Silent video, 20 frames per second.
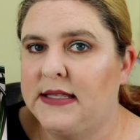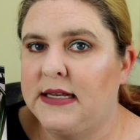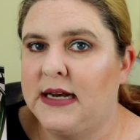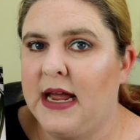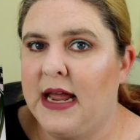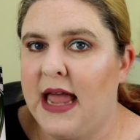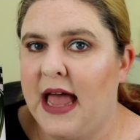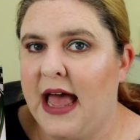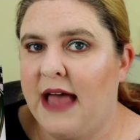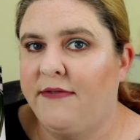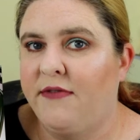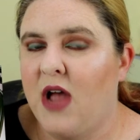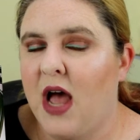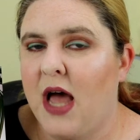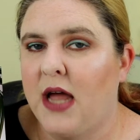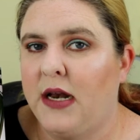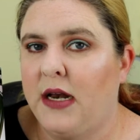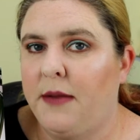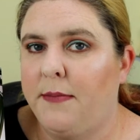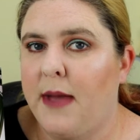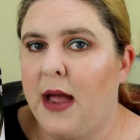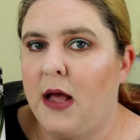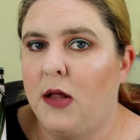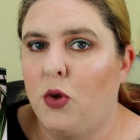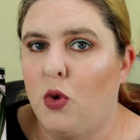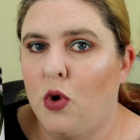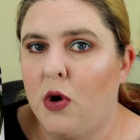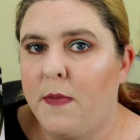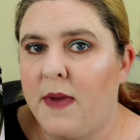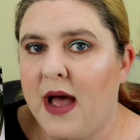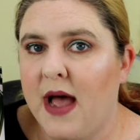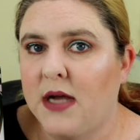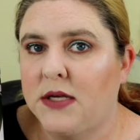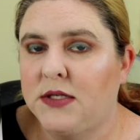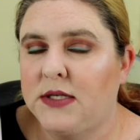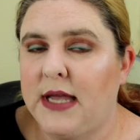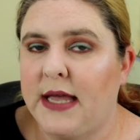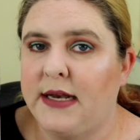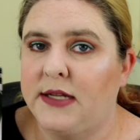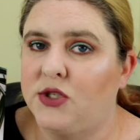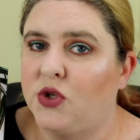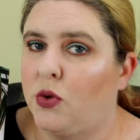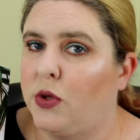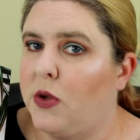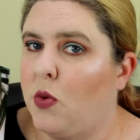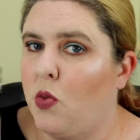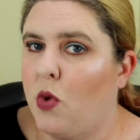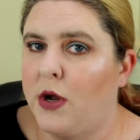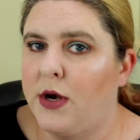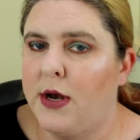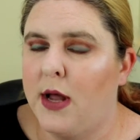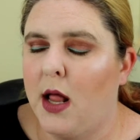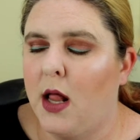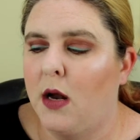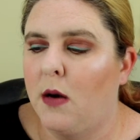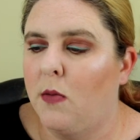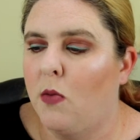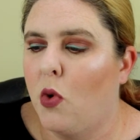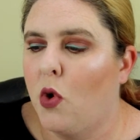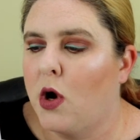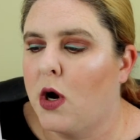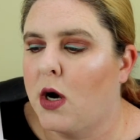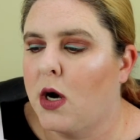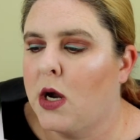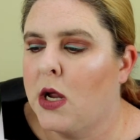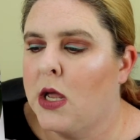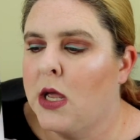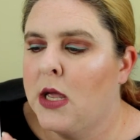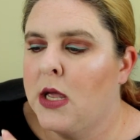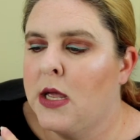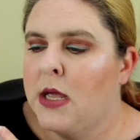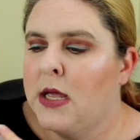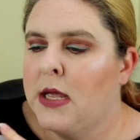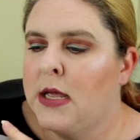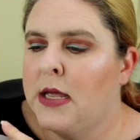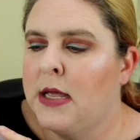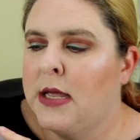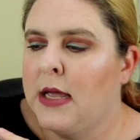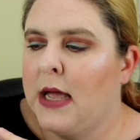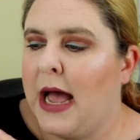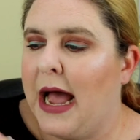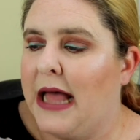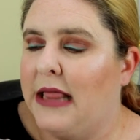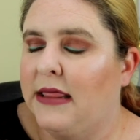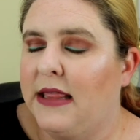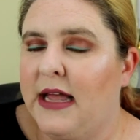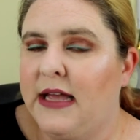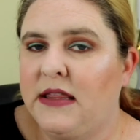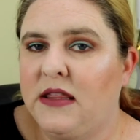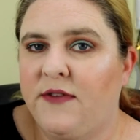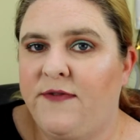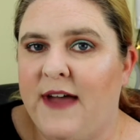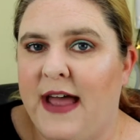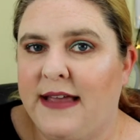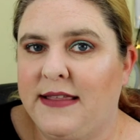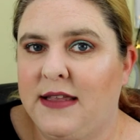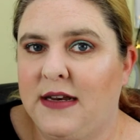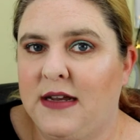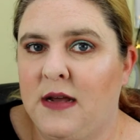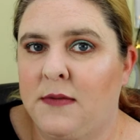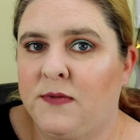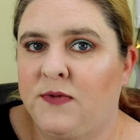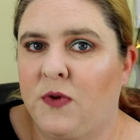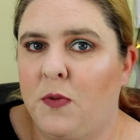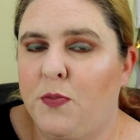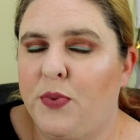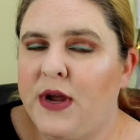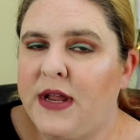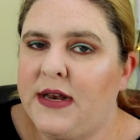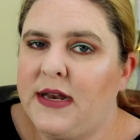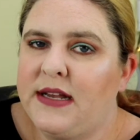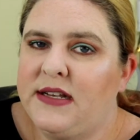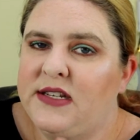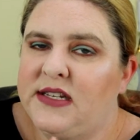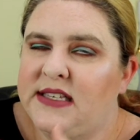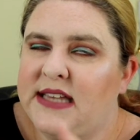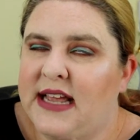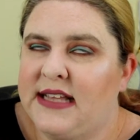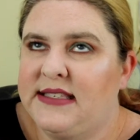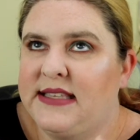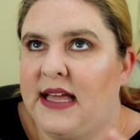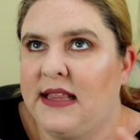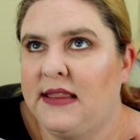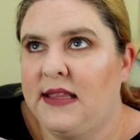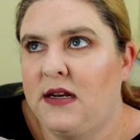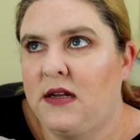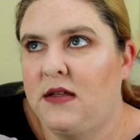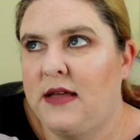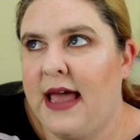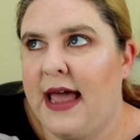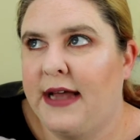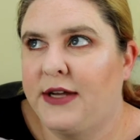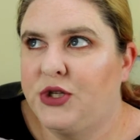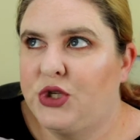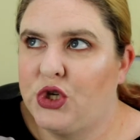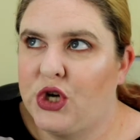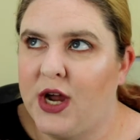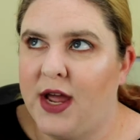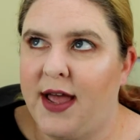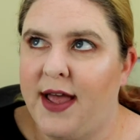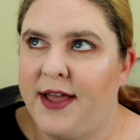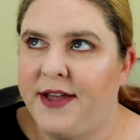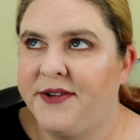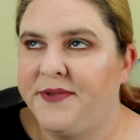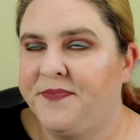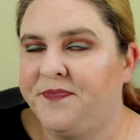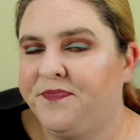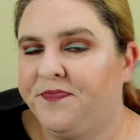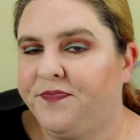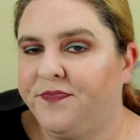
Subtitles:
than I have gotten in my Allure box, and it's only $1 more. I like the fact that it comes from Britain. It just has that little extra